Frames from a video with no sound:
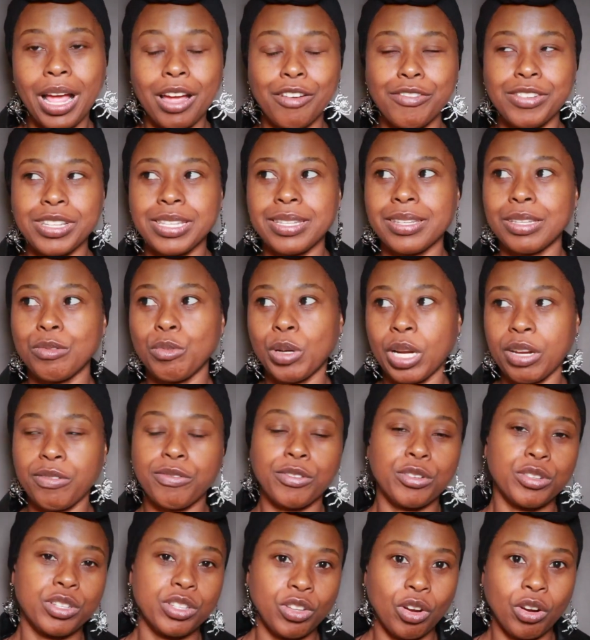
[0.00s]
Obviously, when I
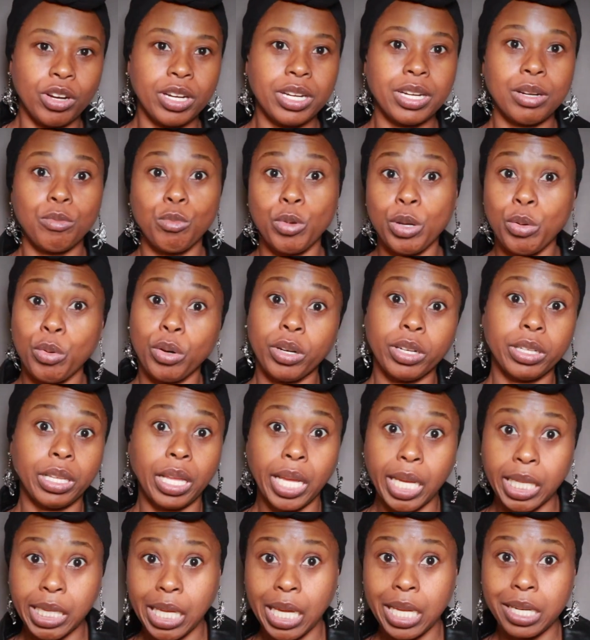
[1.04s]
first started, we weren't
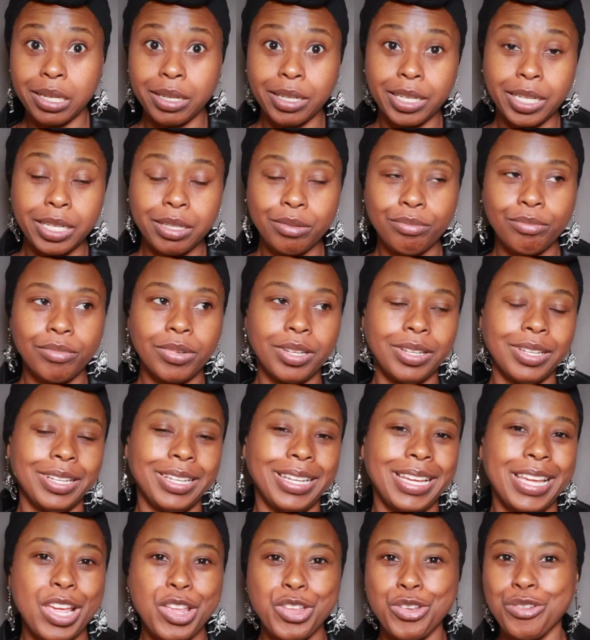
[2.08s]
like that, honey.
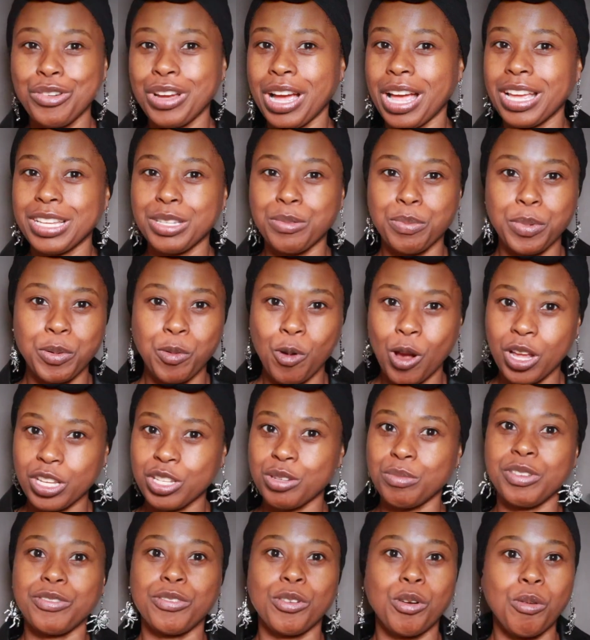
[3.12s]
And you guys have been
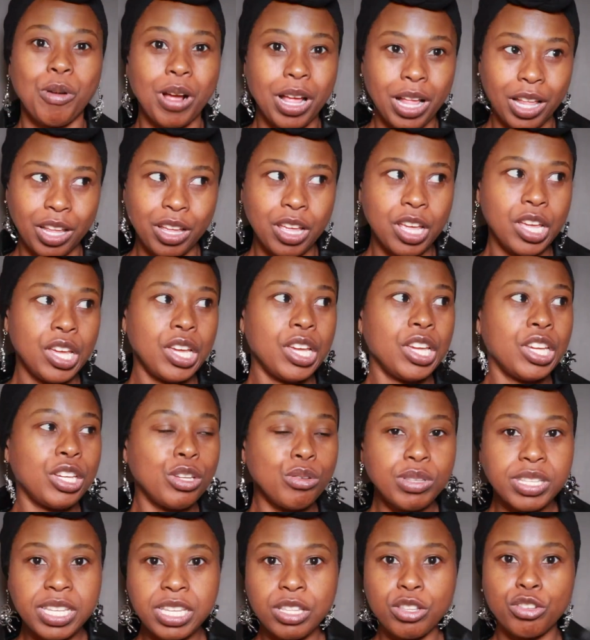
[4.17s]
watching me for a while. You
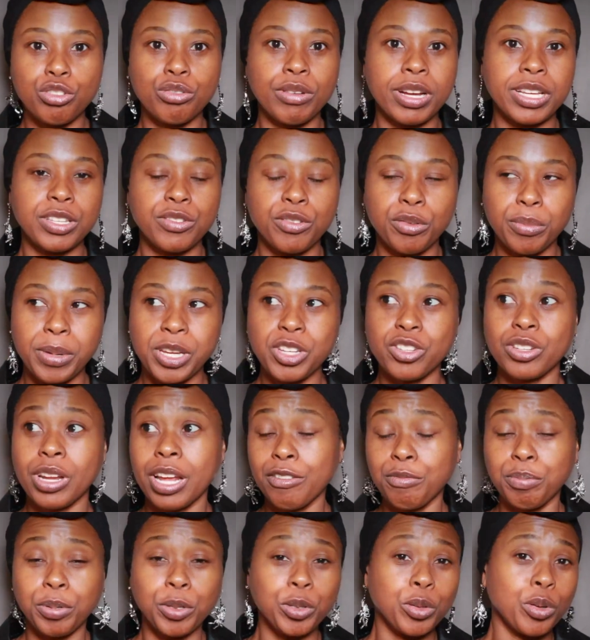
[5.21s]
see the transformation. I
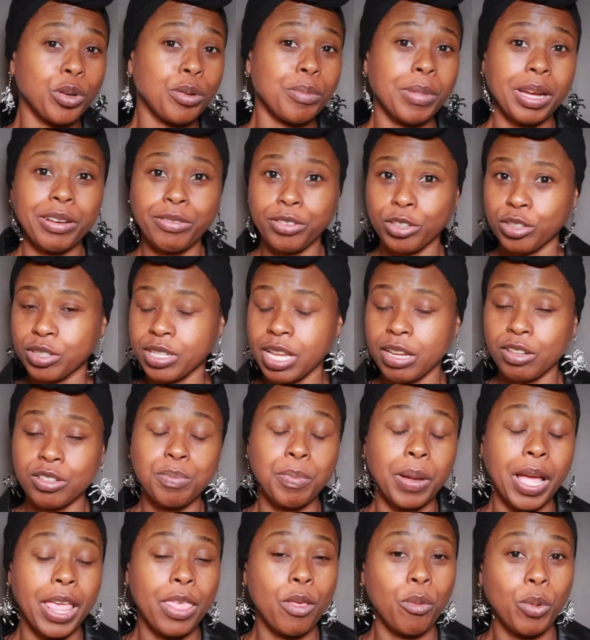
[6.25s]
have Pluto in my first house,
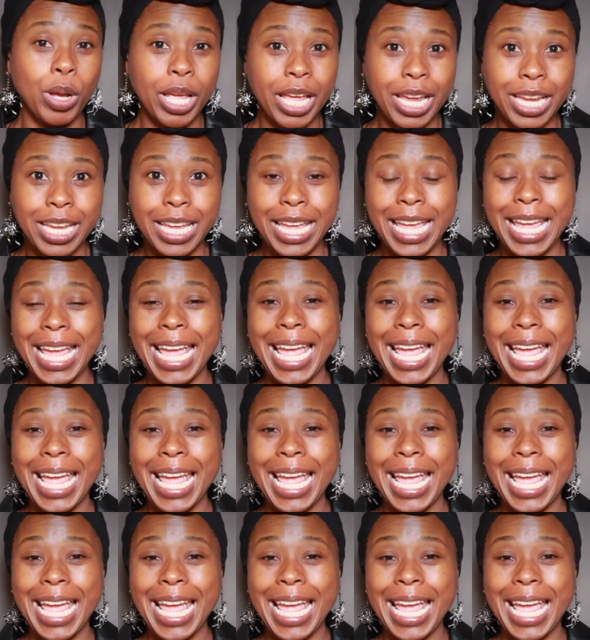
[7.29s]
by the way.